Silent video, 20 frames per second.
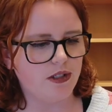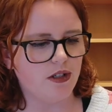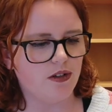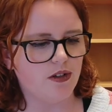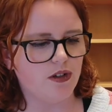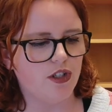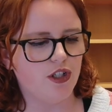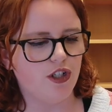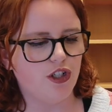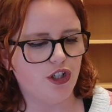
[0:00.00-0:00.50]
on
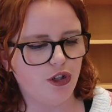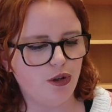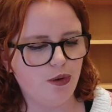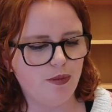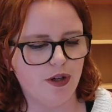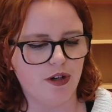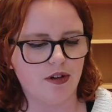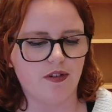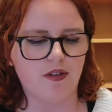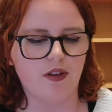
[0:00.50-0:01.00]
to 2
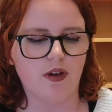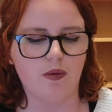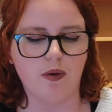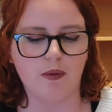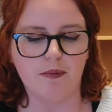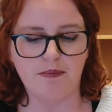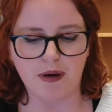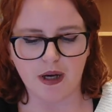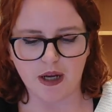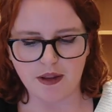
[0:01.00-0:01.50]
books that were
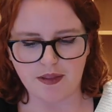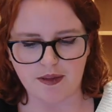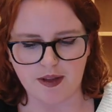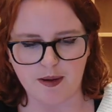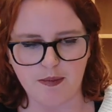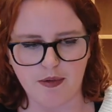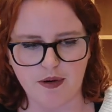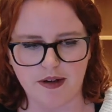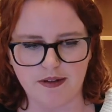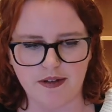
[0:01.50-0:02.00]
birthday
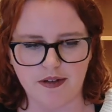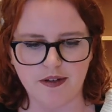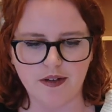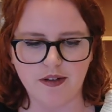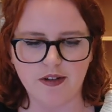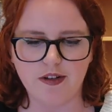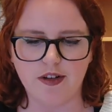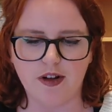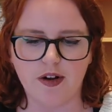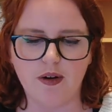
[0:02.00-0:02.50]
presents.
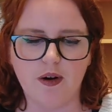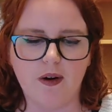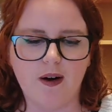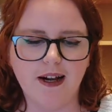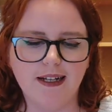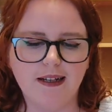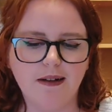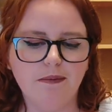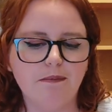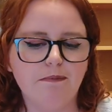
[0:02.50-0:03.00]
So I
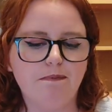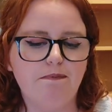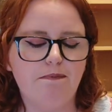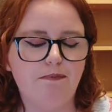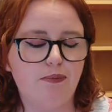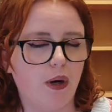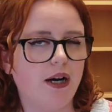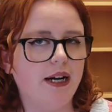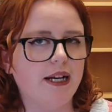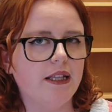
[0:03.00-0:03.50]
didn't
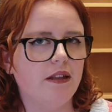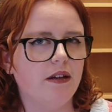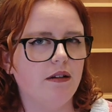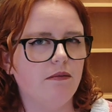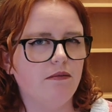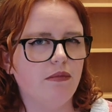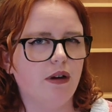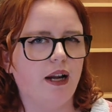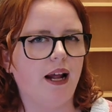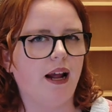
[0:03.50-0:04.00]
buy them,
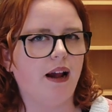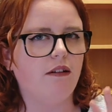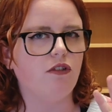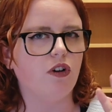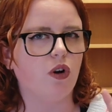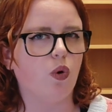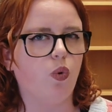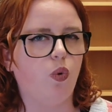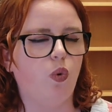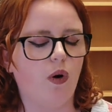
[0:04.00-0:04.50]
but I have
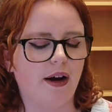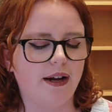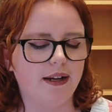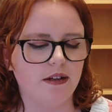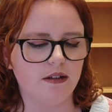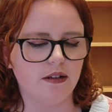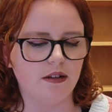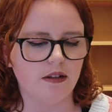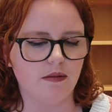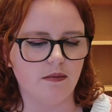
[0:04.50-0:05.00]

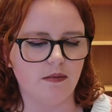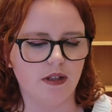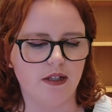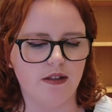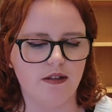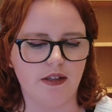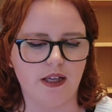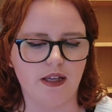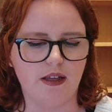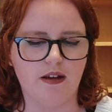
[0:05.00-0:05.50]
acquired them
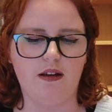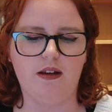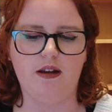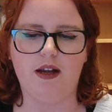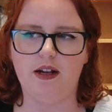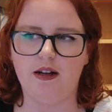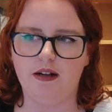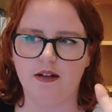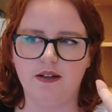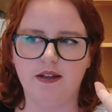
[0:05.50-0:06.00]
this year,
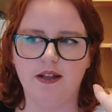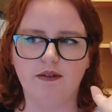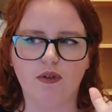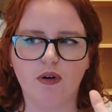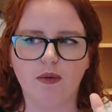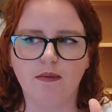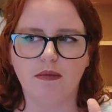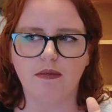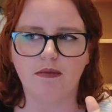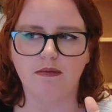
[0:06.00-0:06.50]
and they're
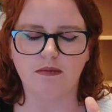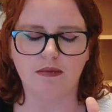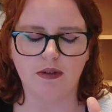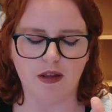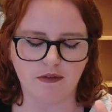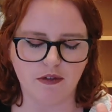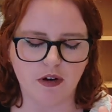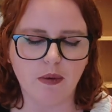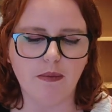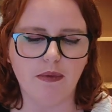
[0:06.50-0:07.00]
on
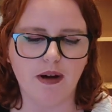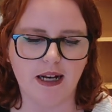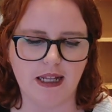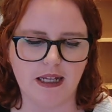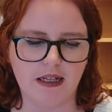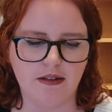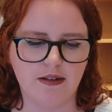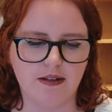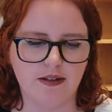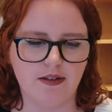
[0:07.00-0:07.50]
my
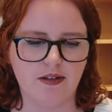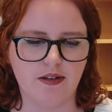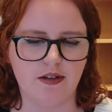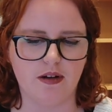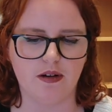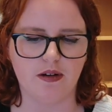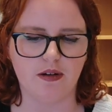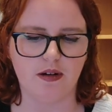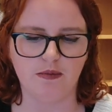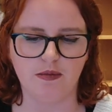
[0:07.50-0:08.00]
list,
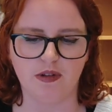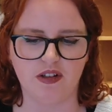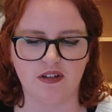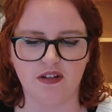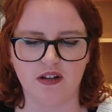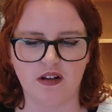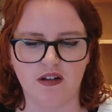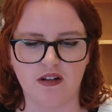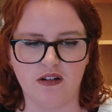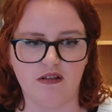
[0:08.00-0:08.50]
so I'm just
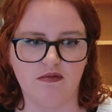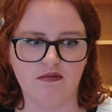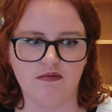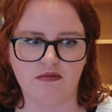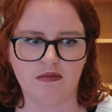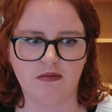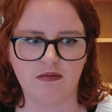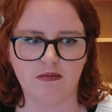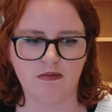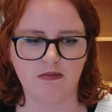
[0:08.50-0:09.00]
gonna
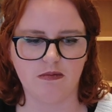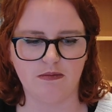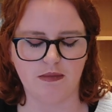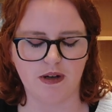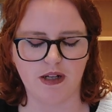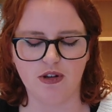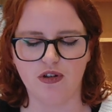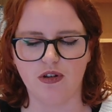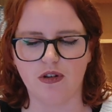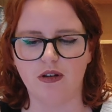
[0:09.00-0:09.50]

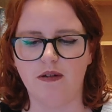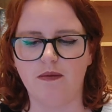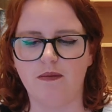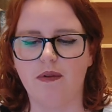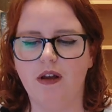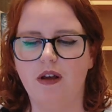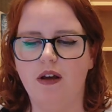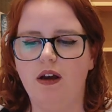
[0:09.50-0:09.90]
mention them.